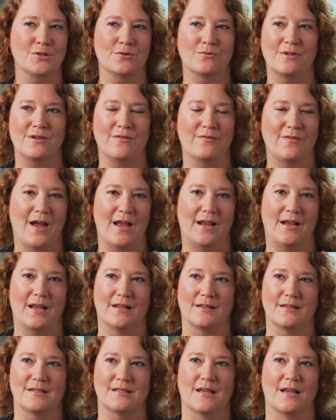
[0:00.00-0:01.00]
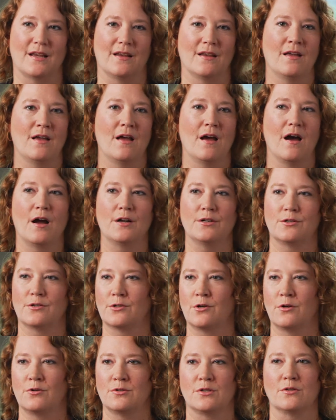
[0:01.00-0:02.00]
a refinancing,
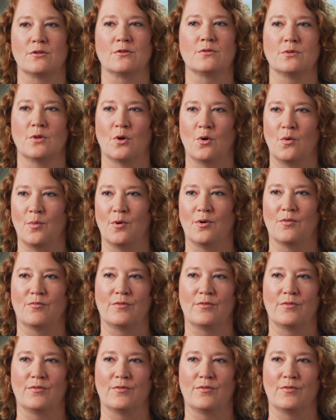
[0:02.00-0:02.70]
undergoes a global